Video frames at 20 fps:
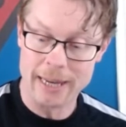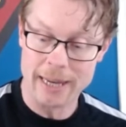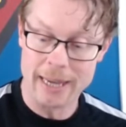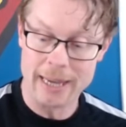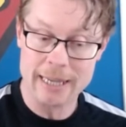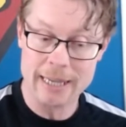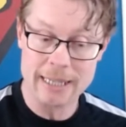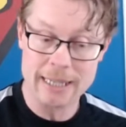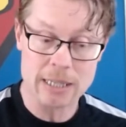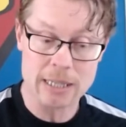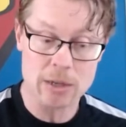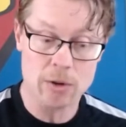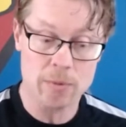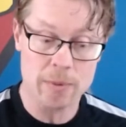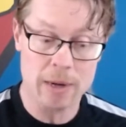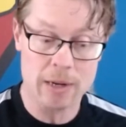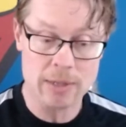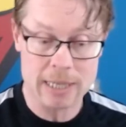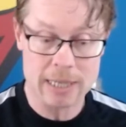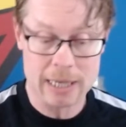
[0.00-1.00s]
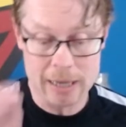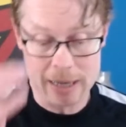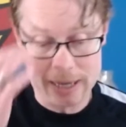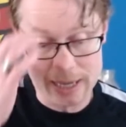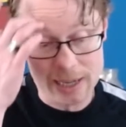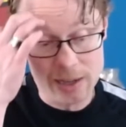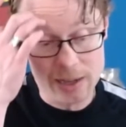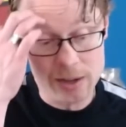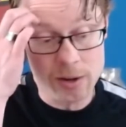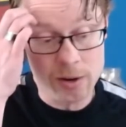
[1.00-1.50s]
It's almost like
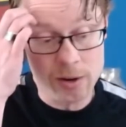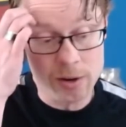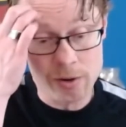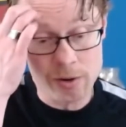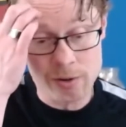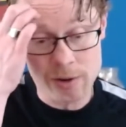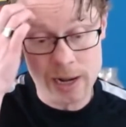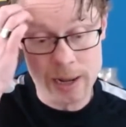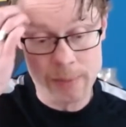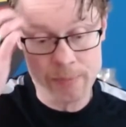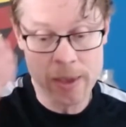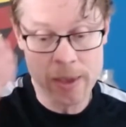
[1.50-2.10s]
you're